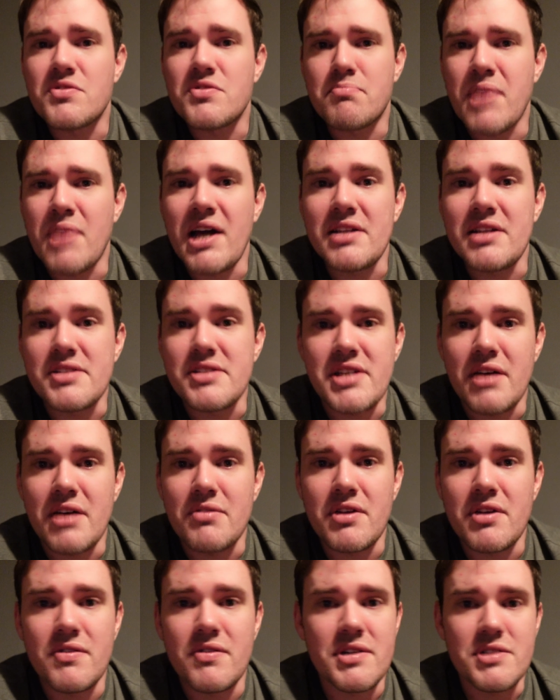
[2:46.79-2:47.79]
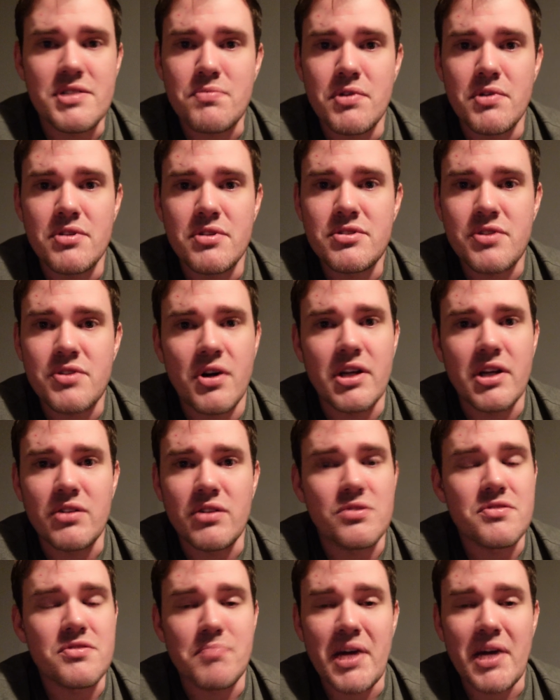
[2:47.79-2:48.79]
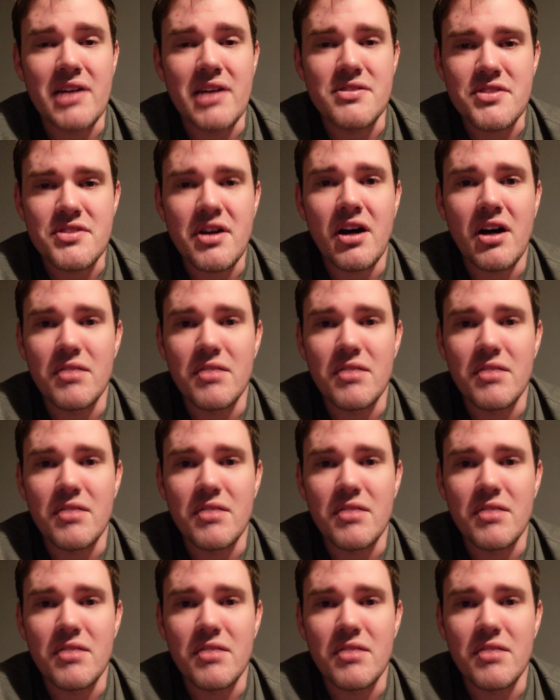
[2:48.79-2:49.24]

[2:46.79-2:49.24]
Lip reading: of brands out there and it's worth trying lots of brands.